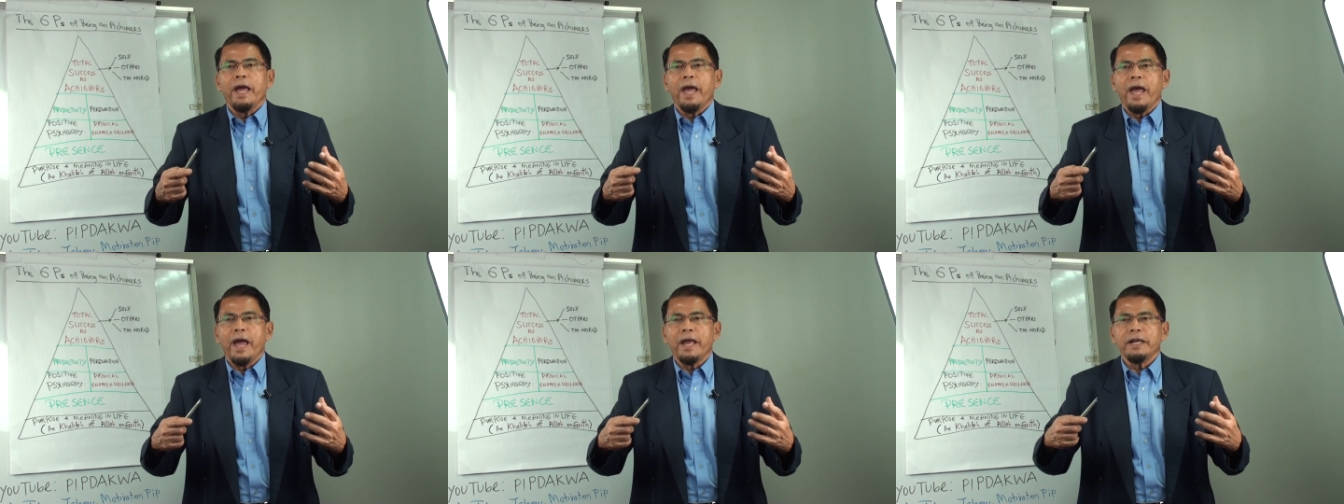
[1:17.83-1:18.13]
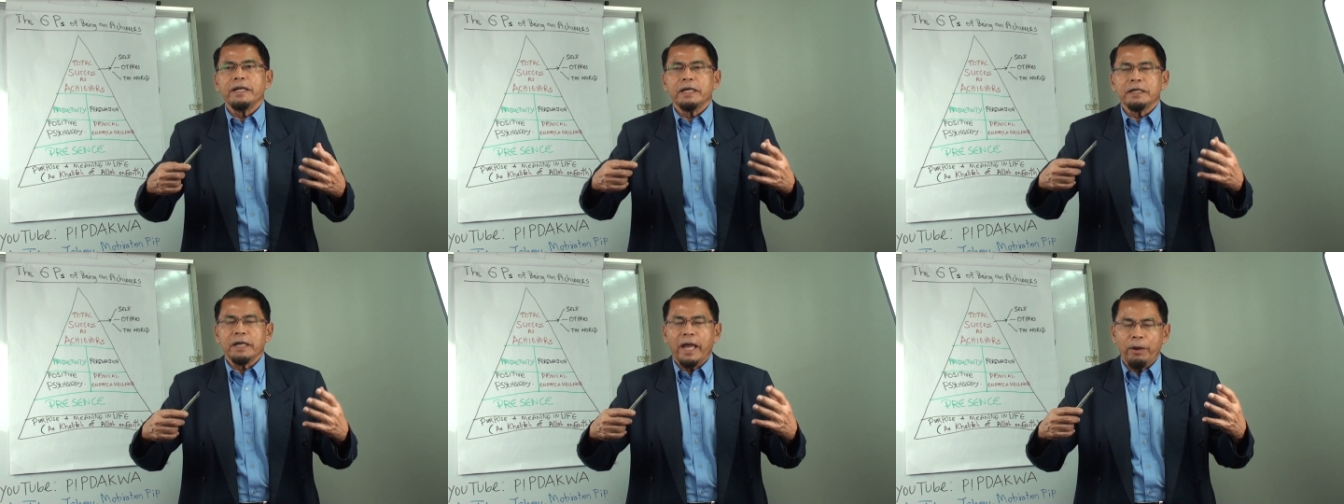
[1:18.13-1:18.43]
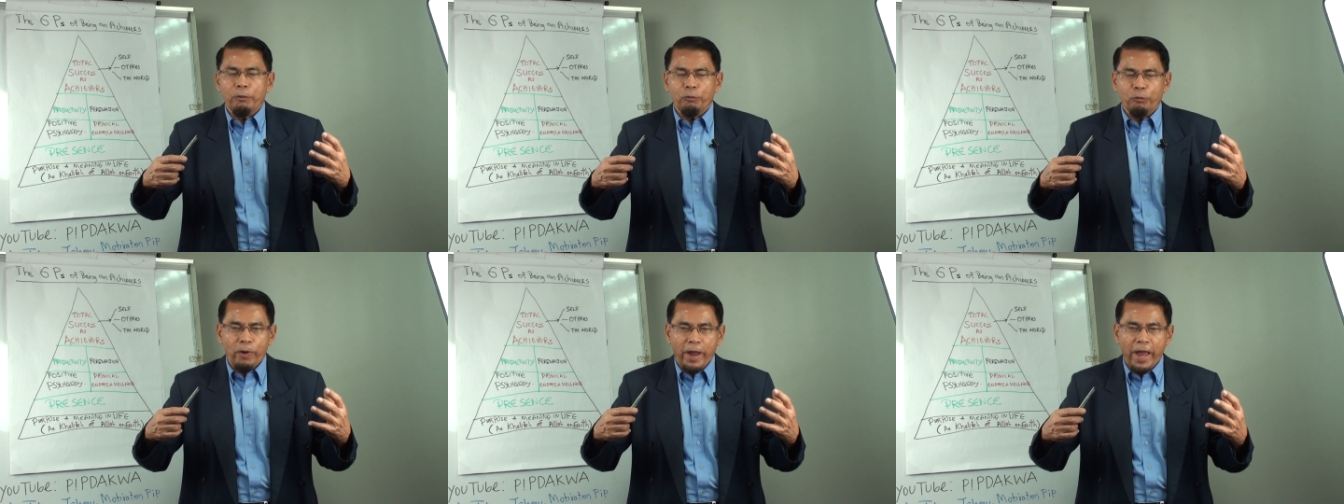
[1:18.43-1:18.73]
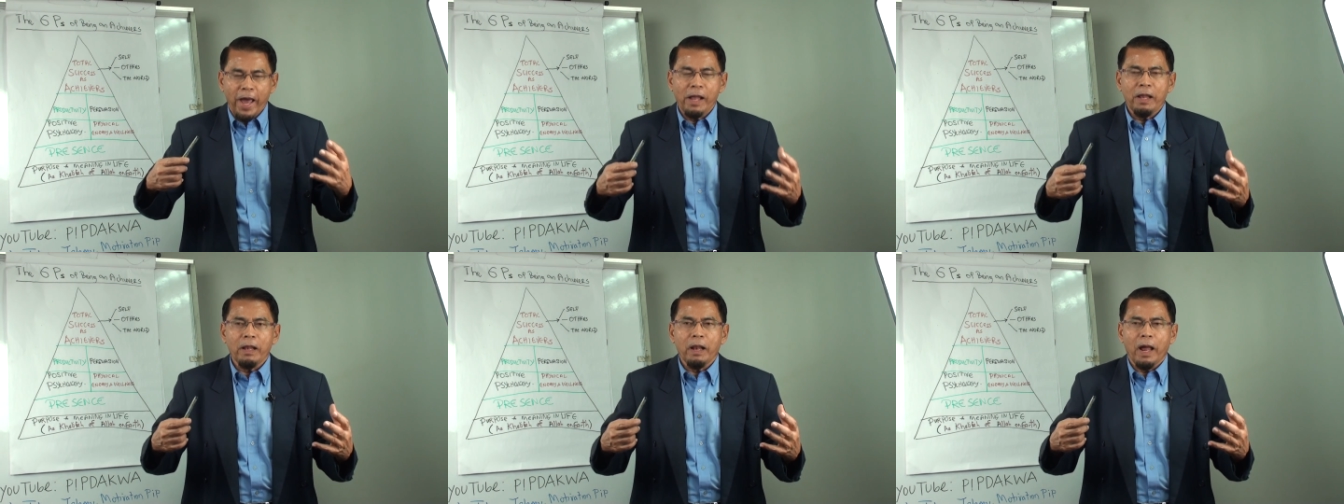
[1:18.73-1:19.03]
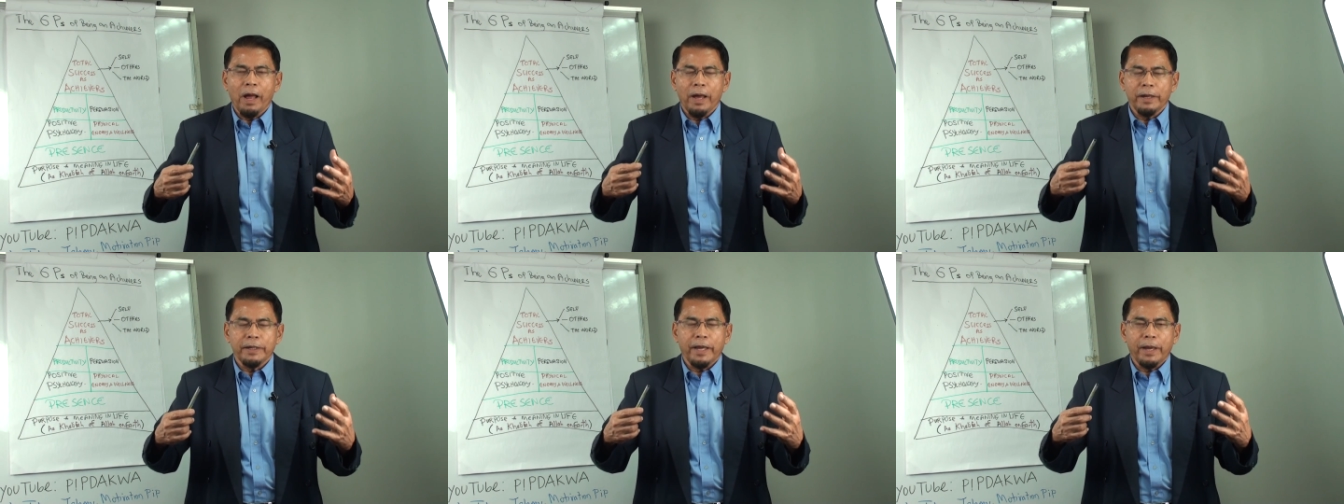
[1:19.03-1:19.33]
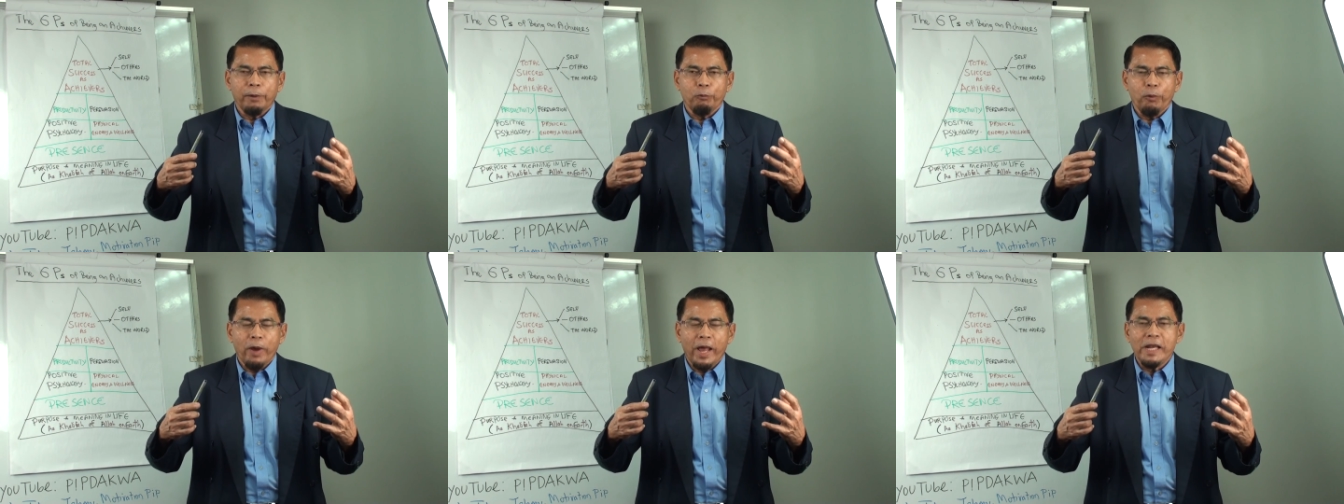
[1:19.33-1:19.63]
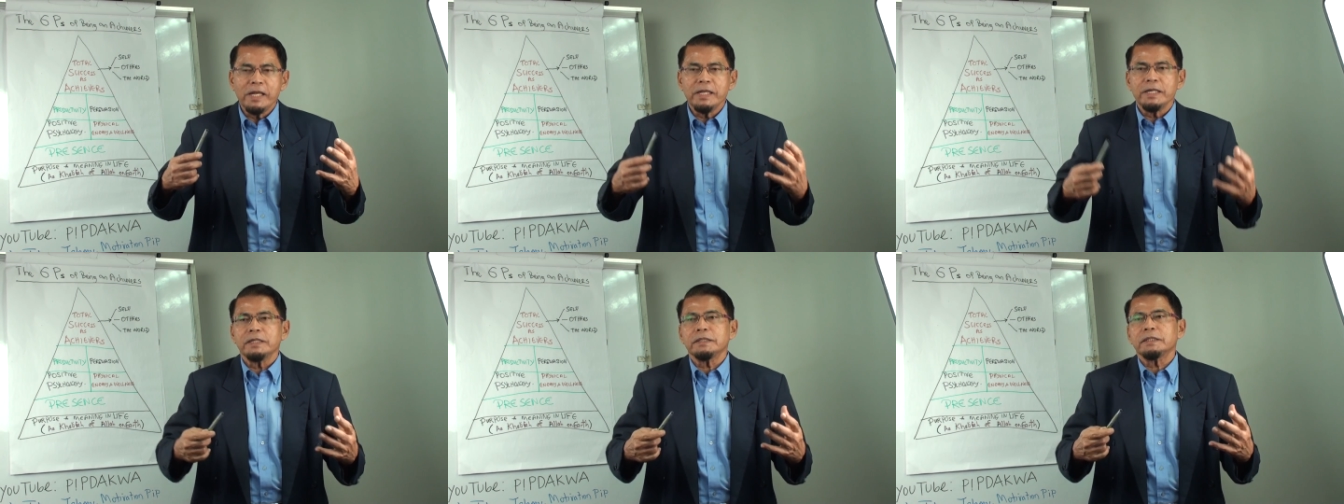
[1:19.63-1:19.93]
and the, well, uh, the
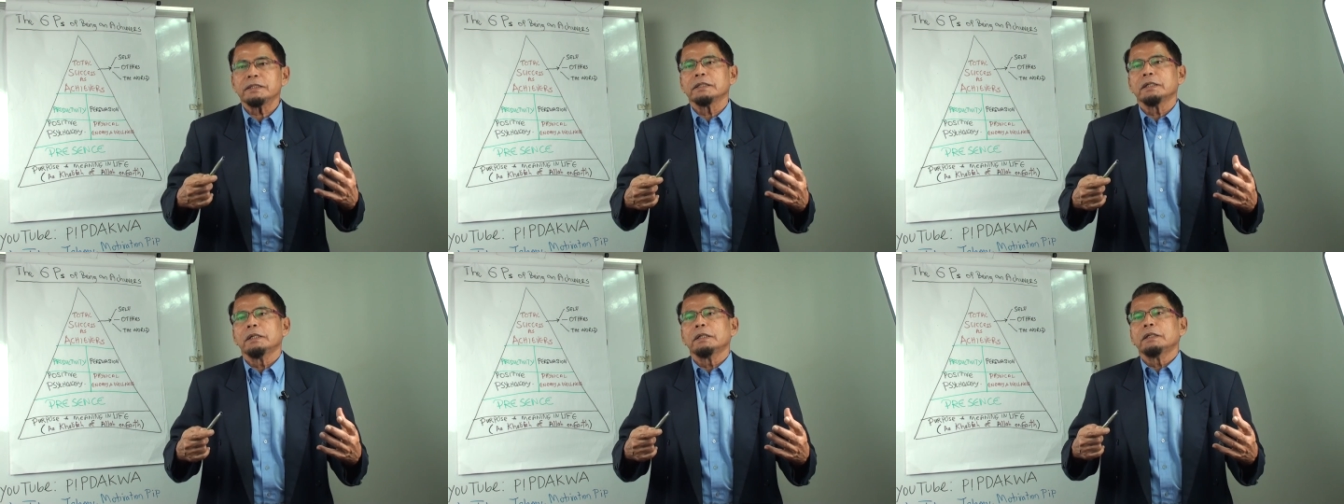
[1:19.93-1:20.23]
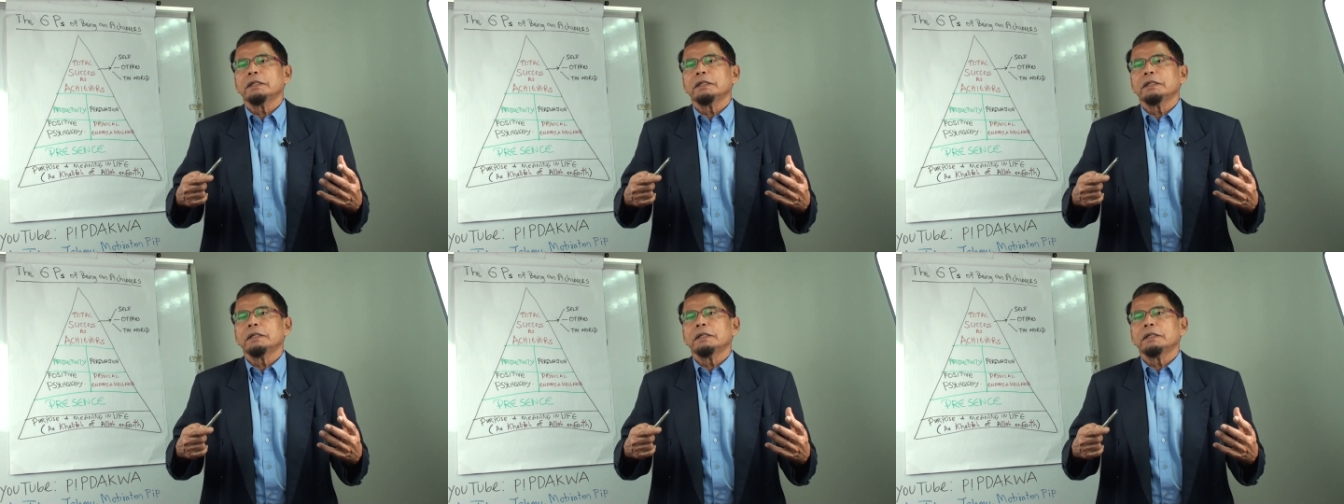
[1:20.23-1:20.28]
wellness